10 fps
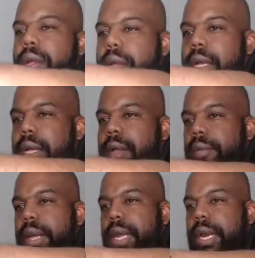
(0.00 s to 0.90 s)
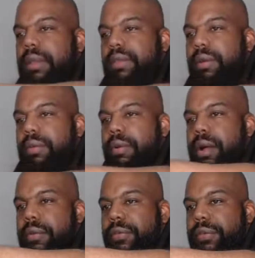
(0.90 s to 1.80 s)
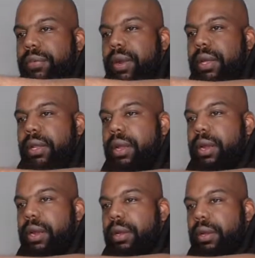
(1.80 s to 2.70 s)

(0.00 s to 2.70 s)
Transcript: oh man, that's rough right there.